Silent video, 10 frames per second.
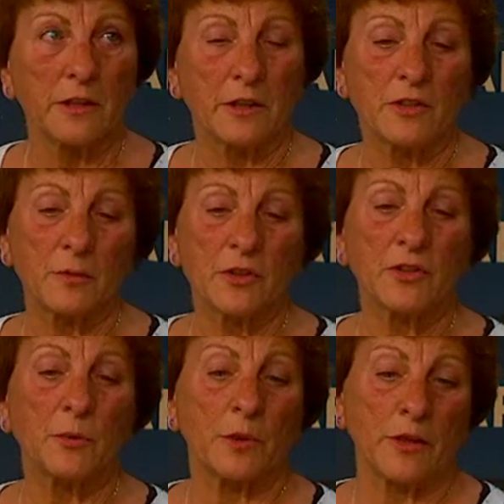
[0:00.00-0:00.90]
and
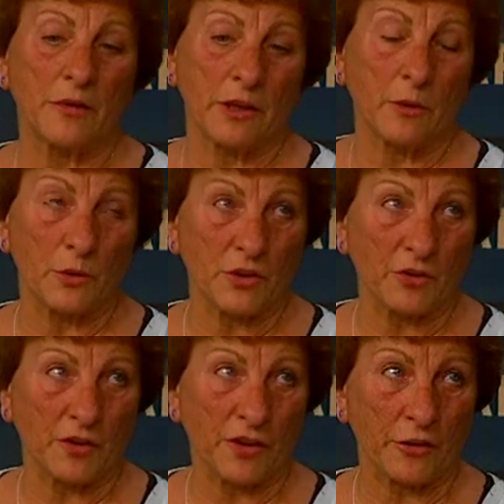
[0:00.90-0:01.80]
especially if they go into
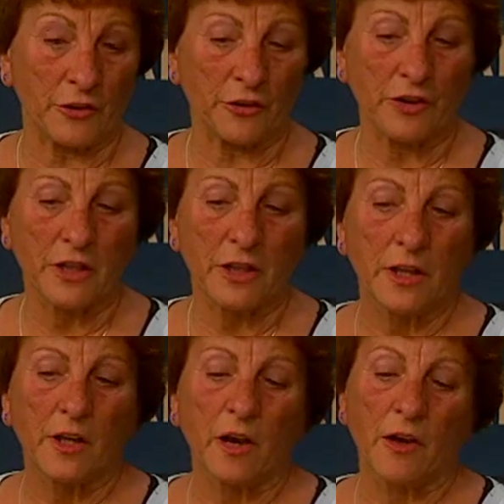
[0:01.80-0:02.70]
failure.
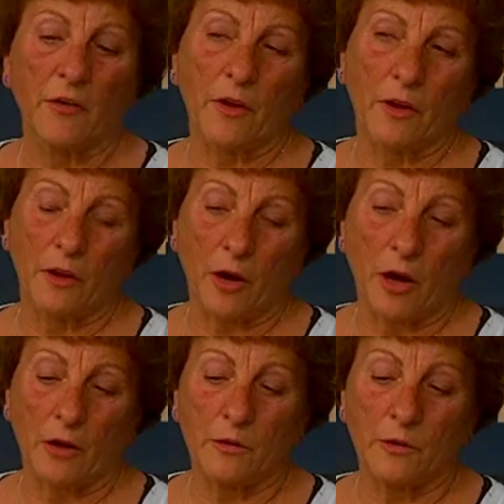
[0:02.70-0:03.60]

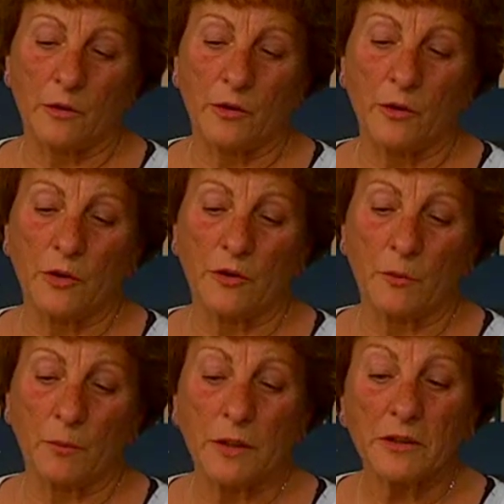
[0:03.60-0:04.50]
The
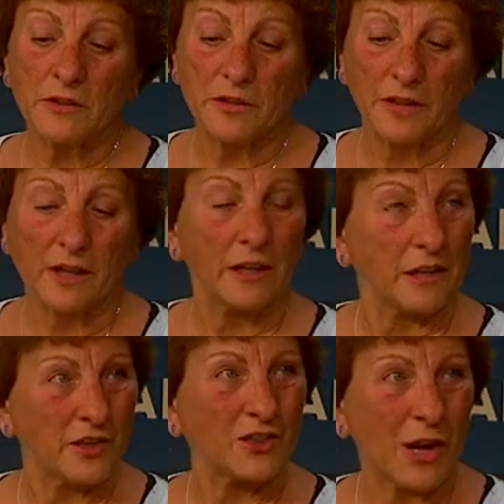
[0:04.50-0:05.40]
biggest thing
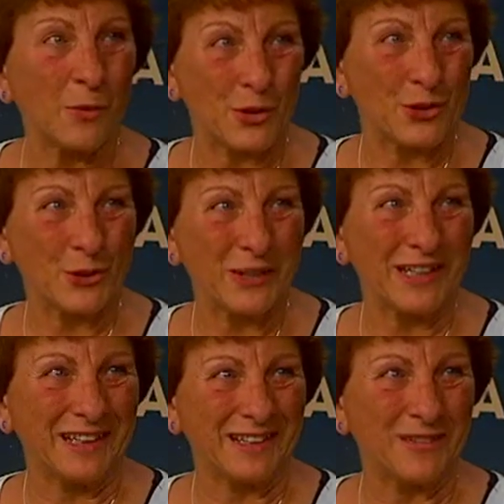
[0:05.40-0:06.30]
is what you
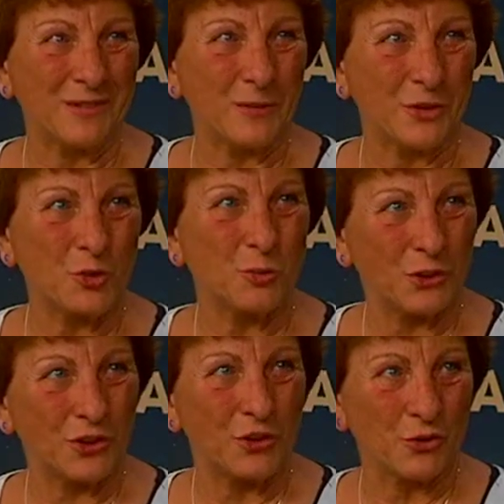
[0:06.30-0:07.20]
eat. What you put
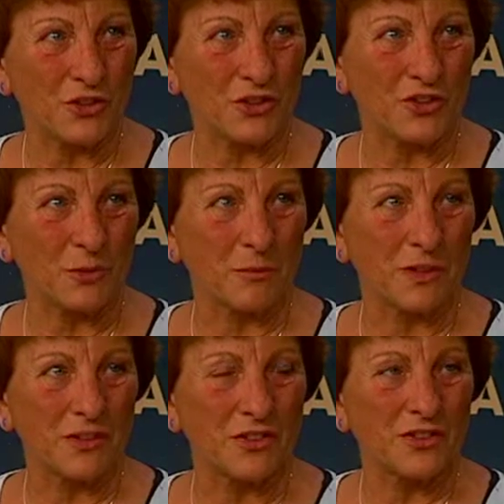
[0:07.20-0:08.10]
in your system
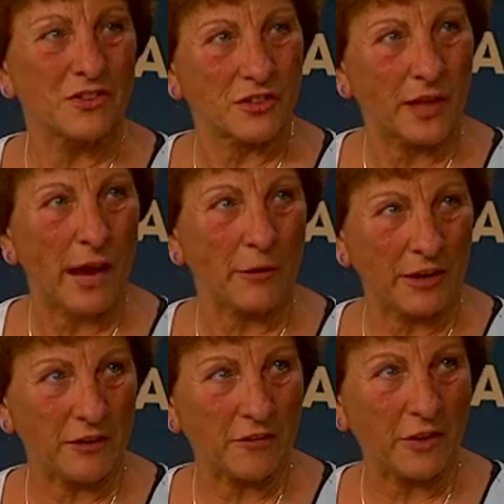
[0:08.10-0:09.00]
is how it
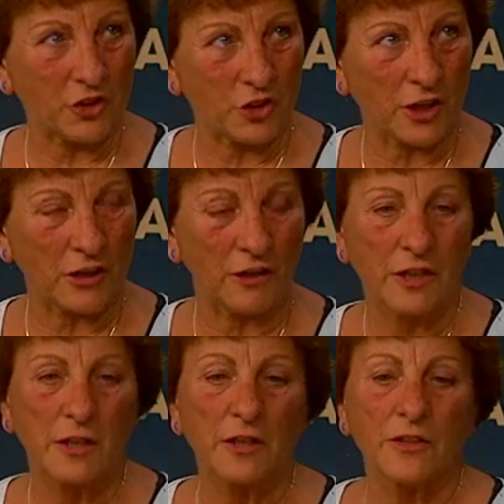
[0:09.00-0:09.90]
can affect your heart.
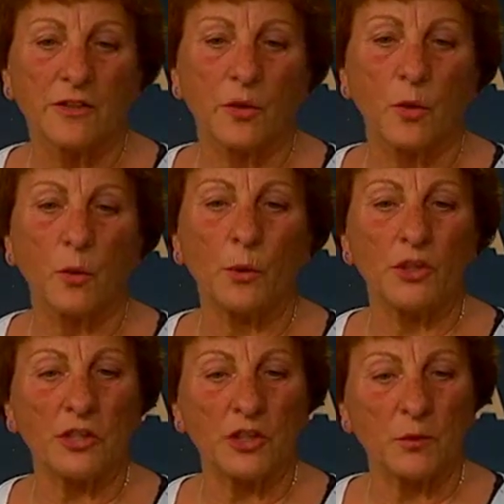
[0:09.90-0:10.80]
So we
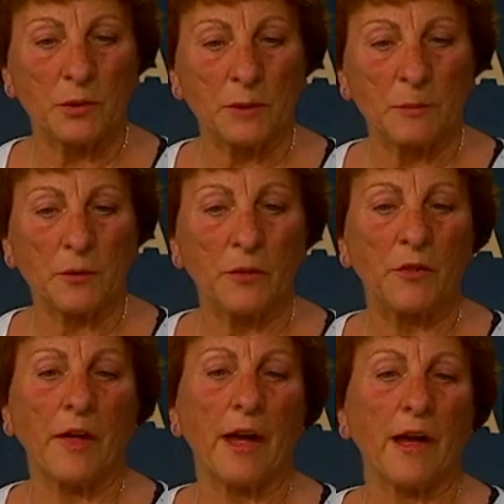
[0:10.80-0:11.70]
teach people
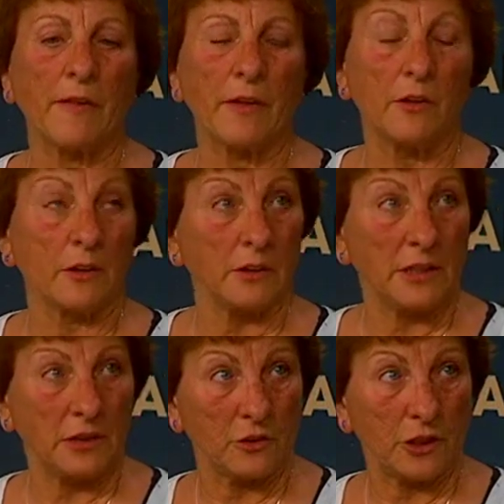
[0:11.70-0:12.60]
that they
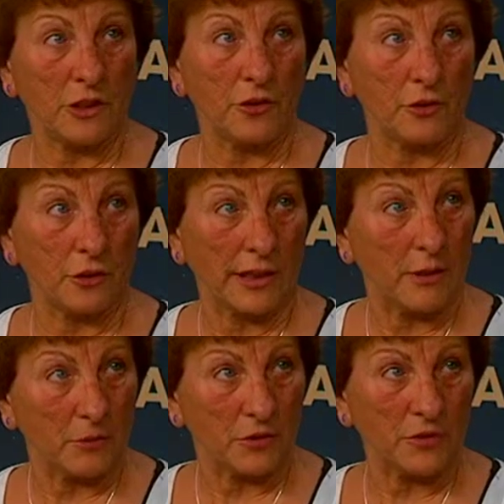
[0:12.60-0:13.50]
need to look at their
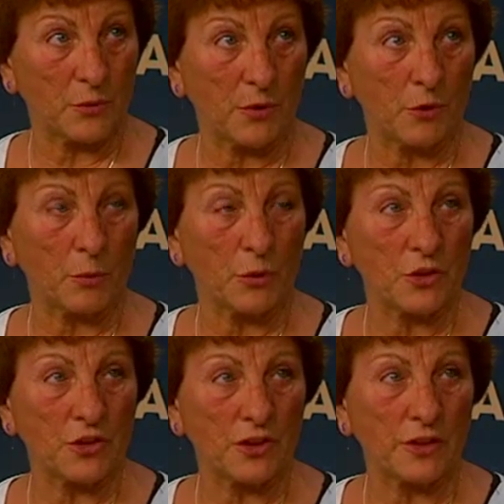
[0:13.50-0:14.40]
labels when they're
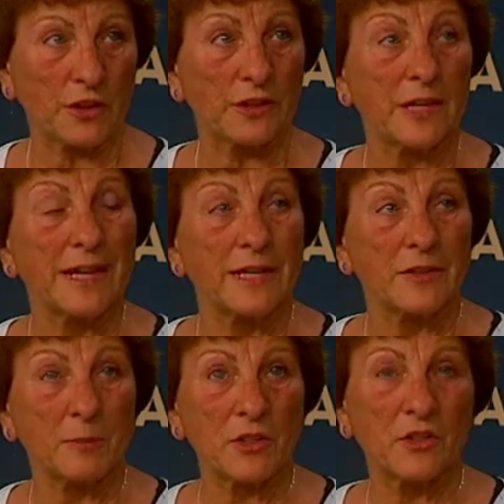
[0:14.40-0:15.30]
purchasing things.
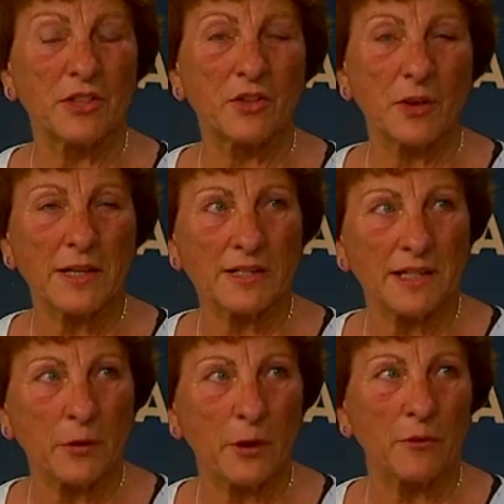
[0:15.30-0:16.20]
Especially try to
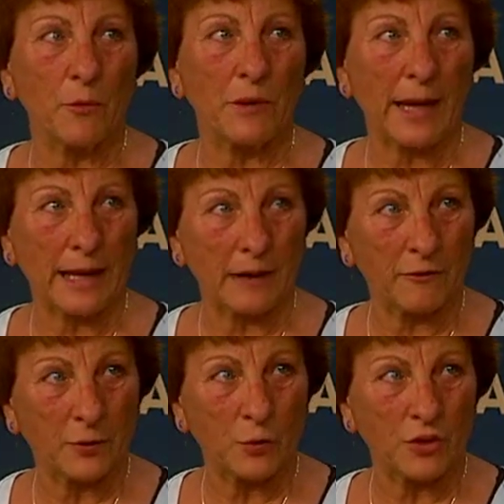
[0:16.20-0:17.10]
stay away from canned
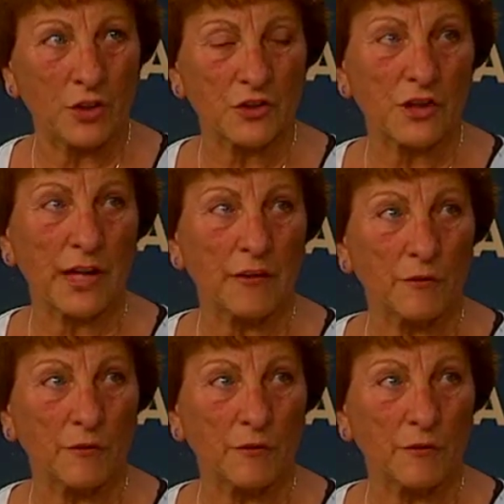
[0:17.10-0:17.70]
foods, because canned